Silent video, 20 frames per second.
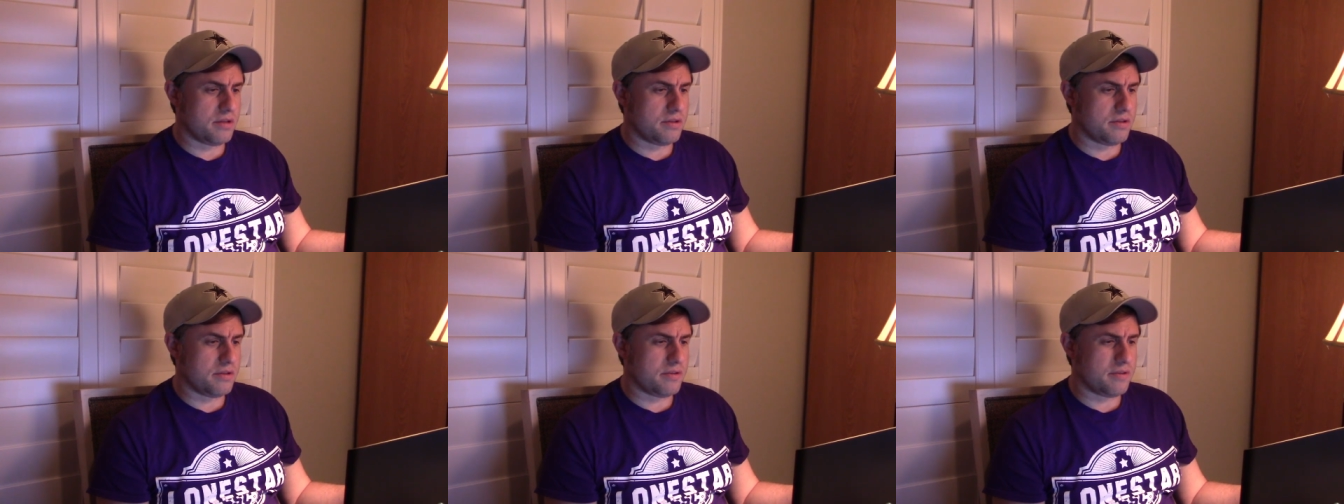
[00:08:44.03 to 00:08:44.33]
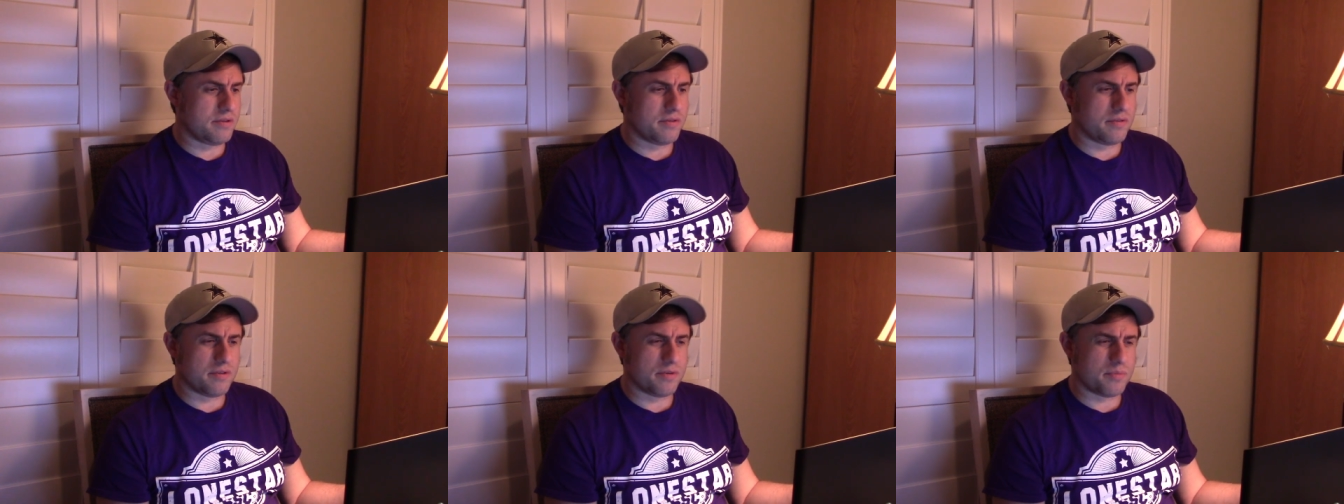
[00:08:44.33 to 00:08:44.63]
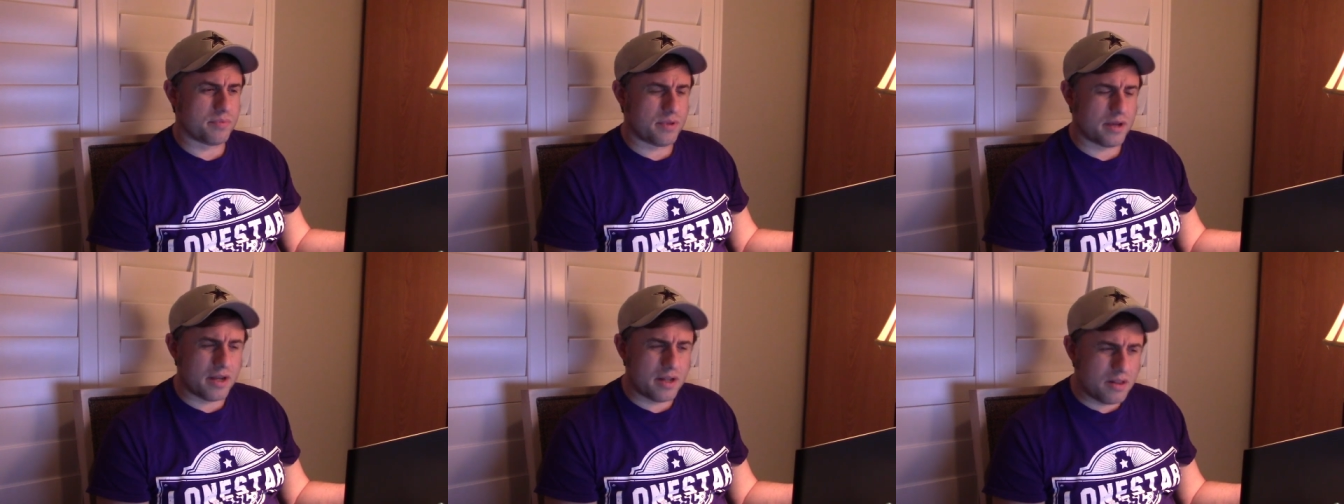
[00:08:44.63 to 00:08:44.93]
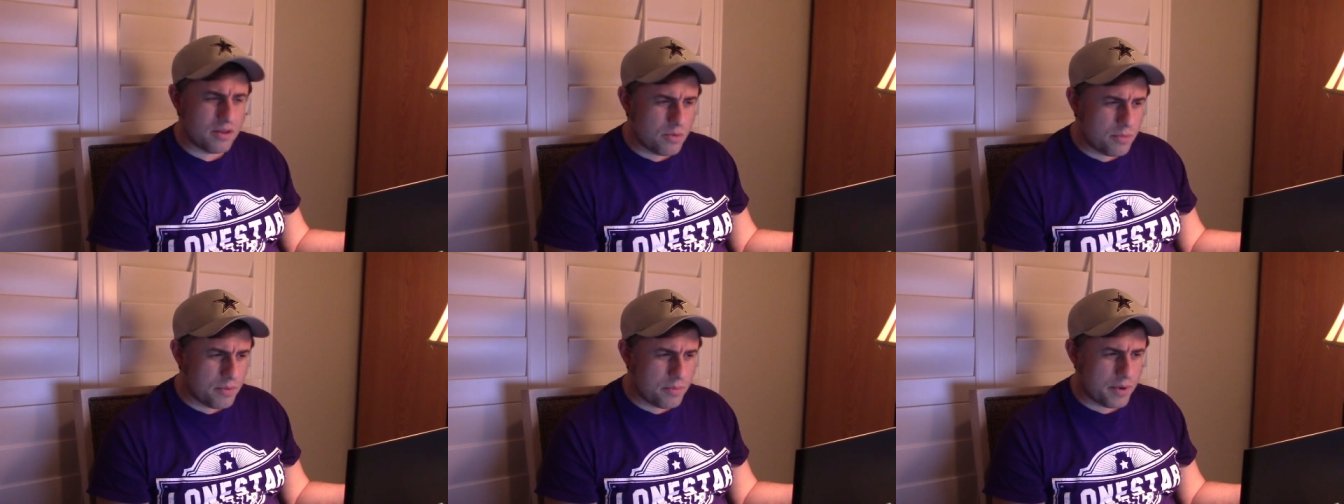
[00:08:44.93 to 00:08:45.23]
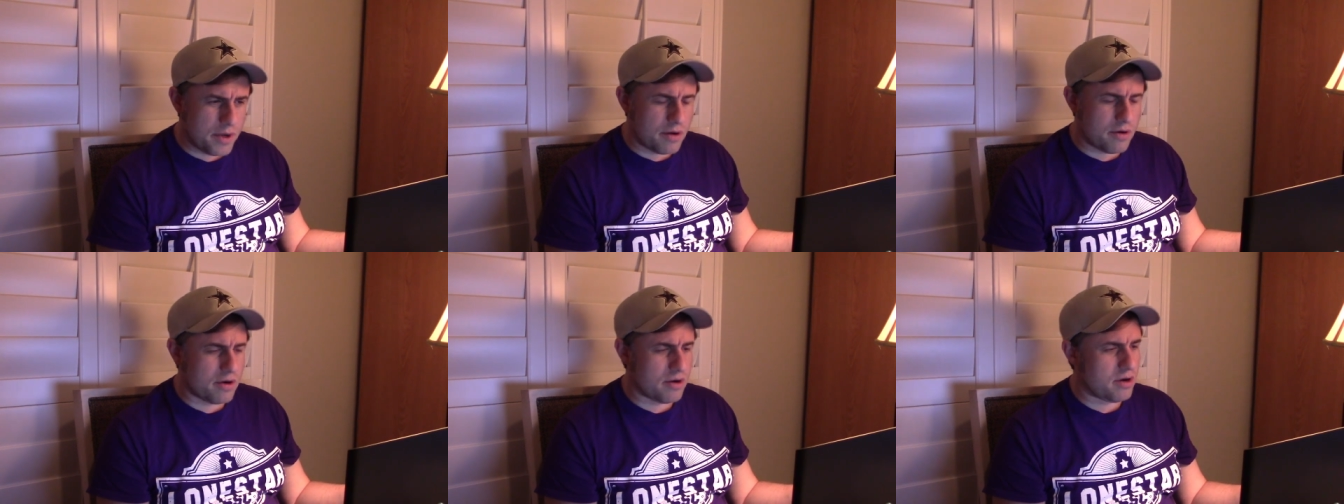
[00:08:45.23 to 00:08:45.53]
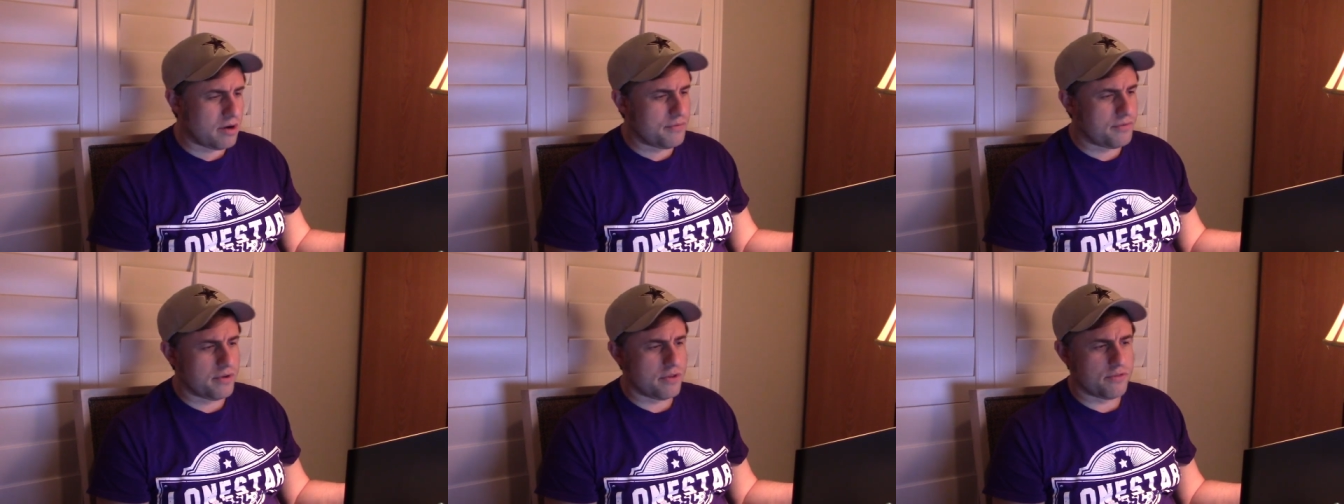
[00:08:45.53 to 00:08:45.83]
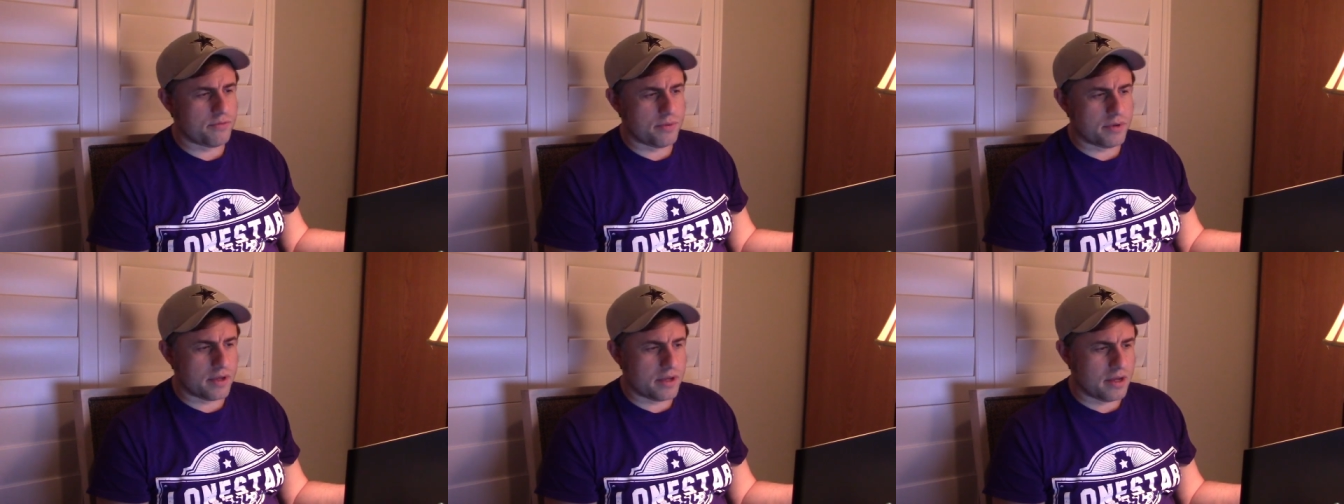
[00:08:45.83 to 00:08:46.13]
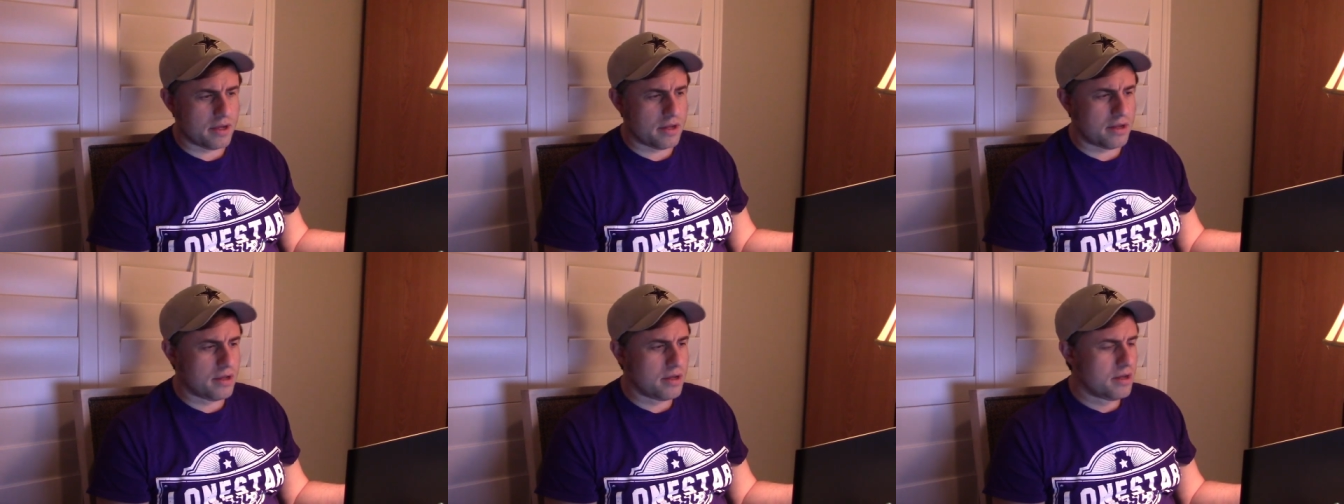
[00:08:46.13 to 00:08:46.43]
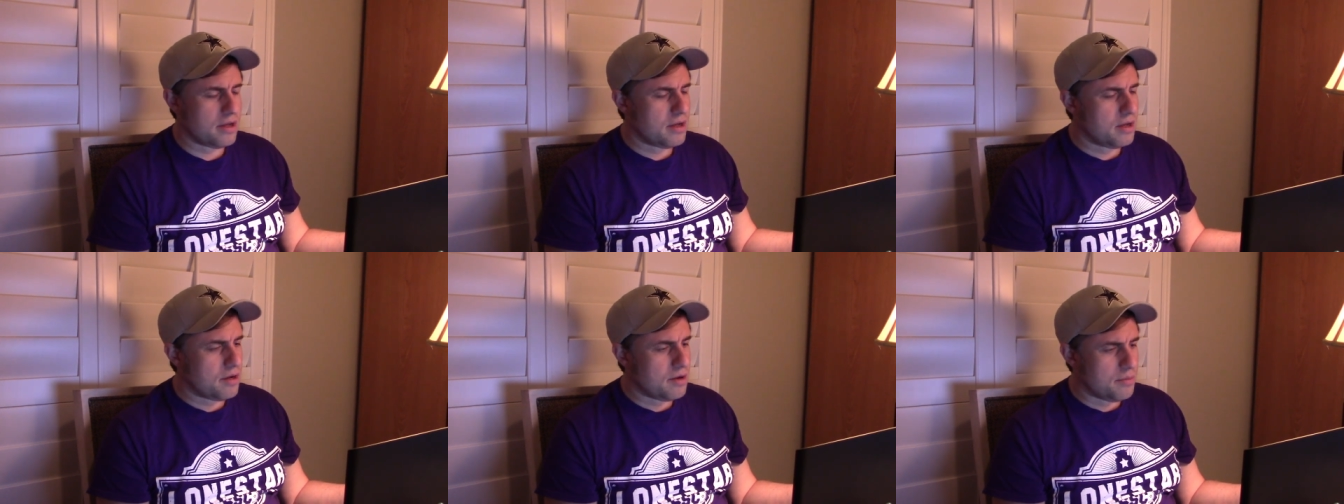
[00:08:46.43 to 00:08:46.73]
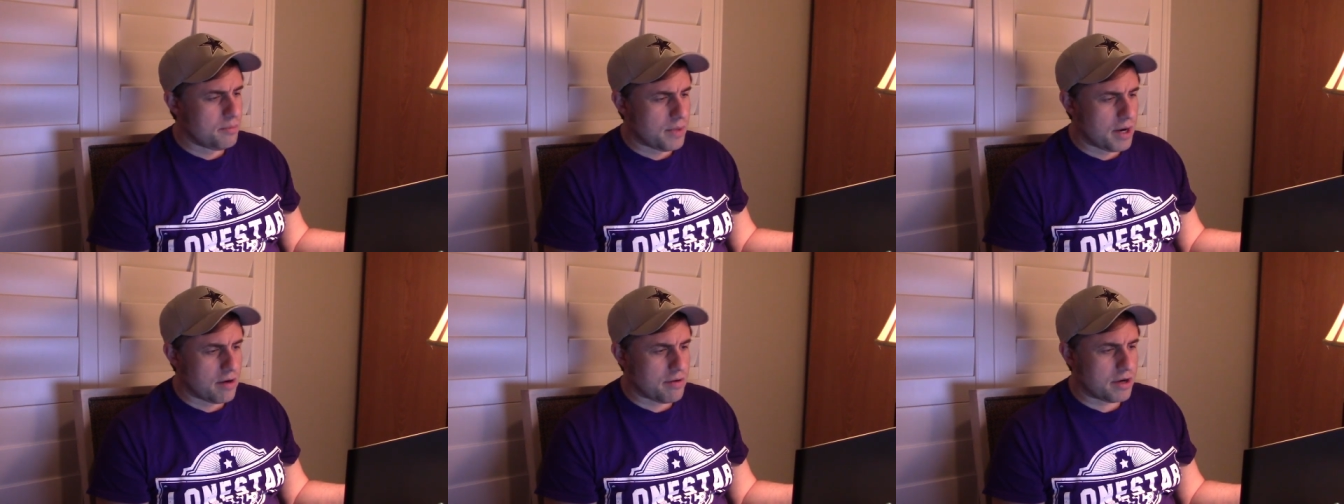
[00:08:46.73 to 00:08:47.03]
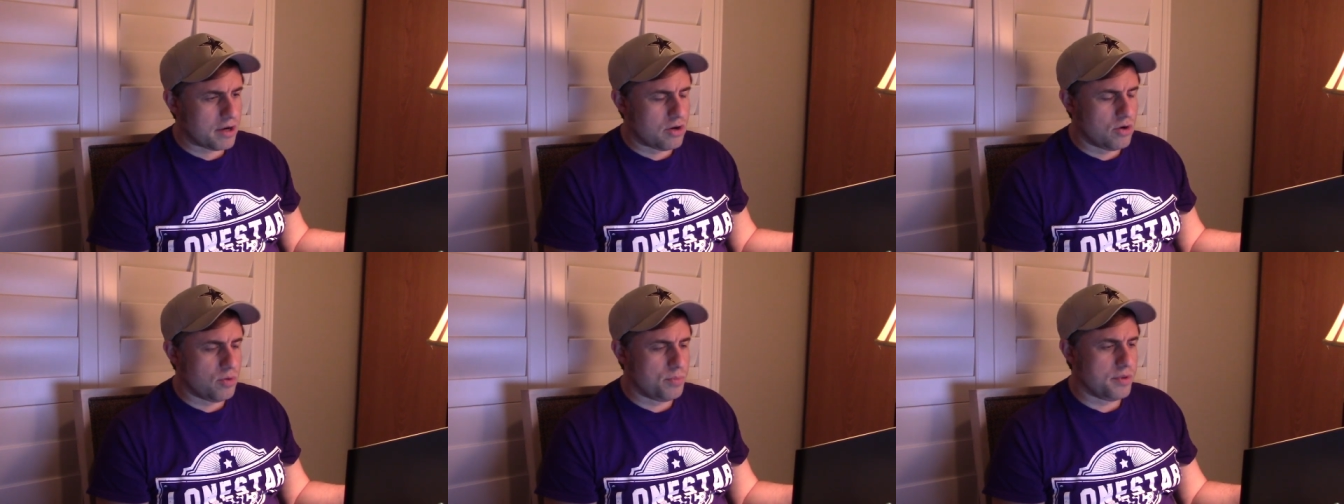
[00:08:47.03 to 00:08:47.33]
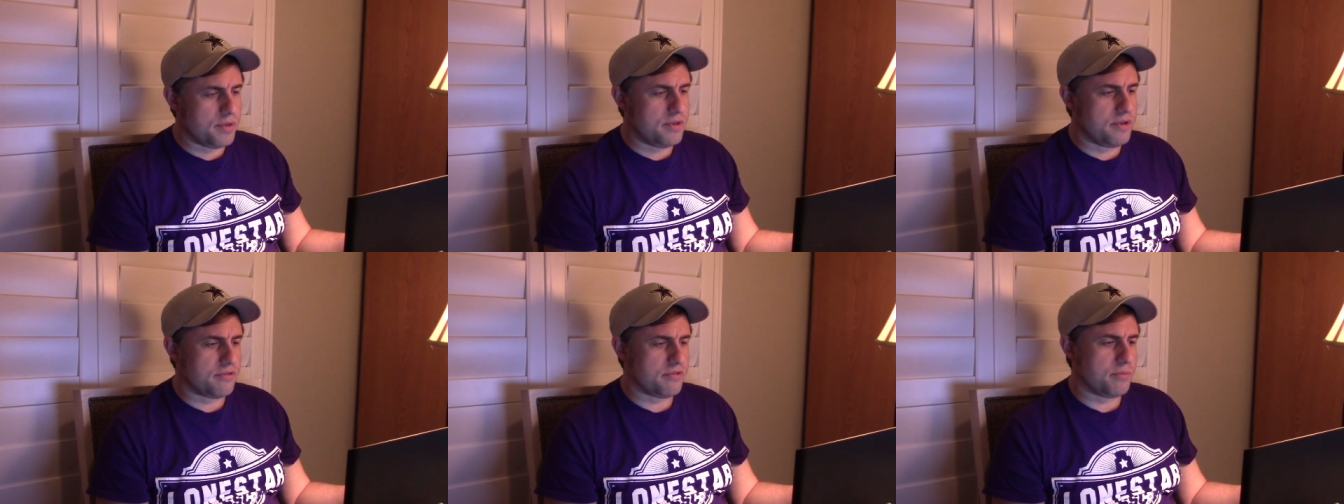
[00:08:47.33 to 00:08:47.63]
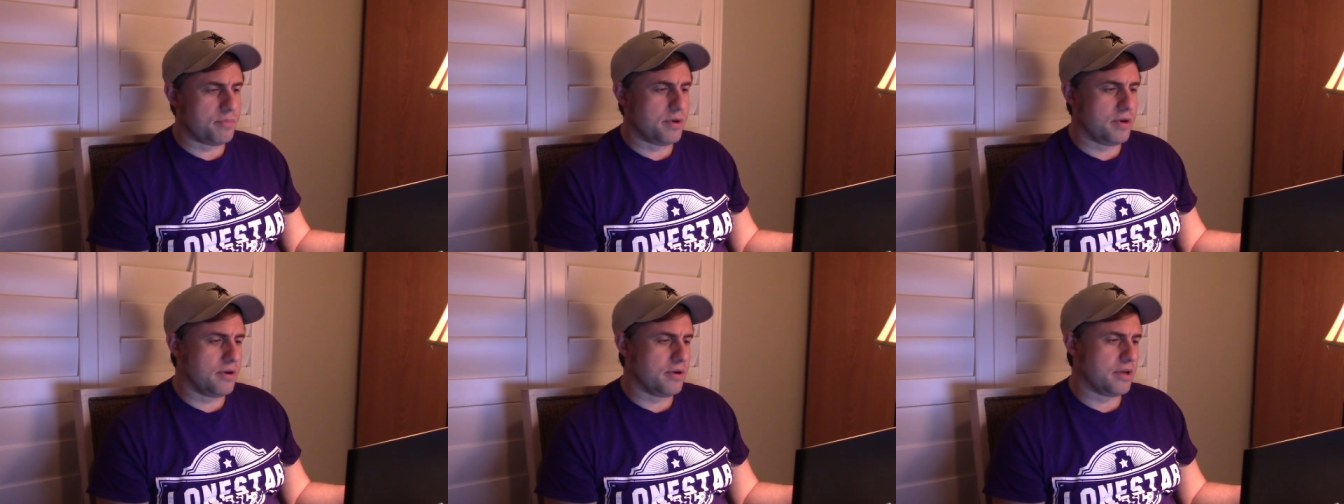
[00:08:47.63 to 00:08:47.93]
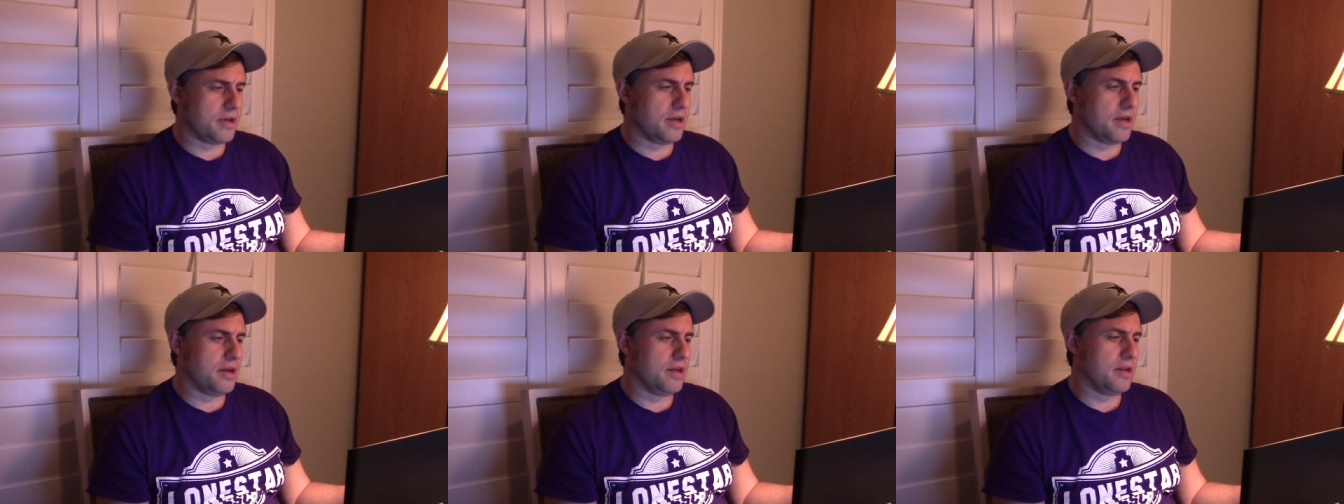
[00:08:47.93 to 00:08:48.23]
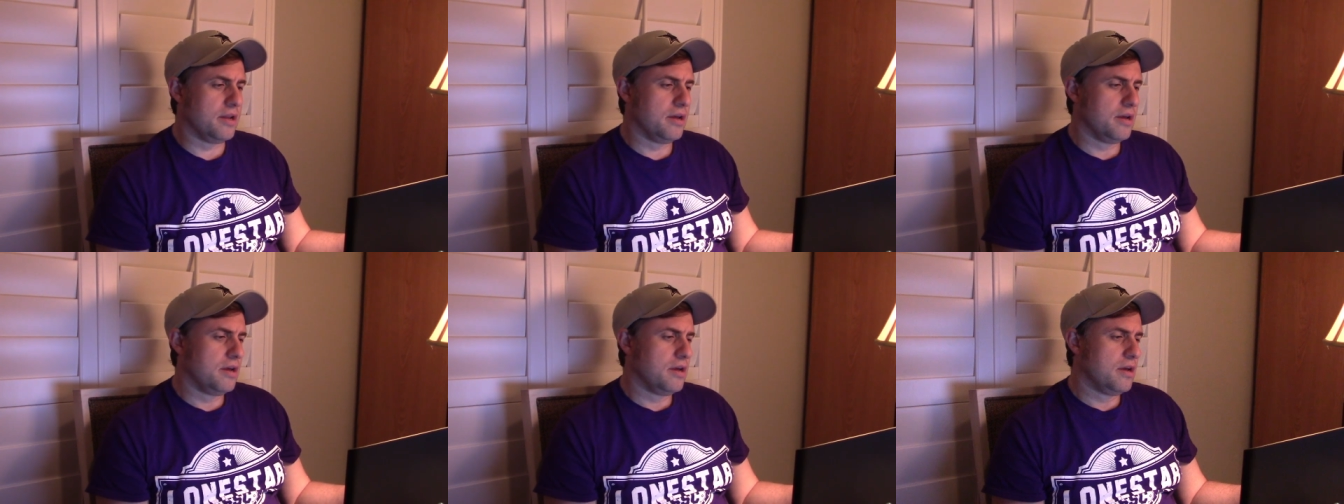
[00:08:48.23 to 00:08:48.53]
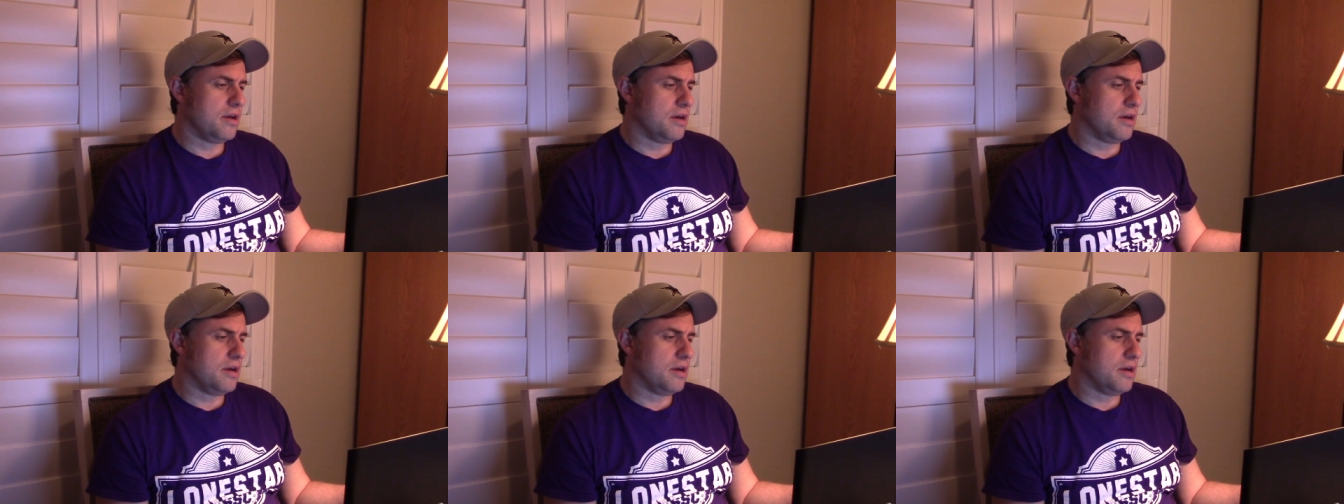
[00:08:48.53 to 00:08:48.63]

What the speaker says: They're playing a little bit better on offense, but again, Mari Cooper disappeared again.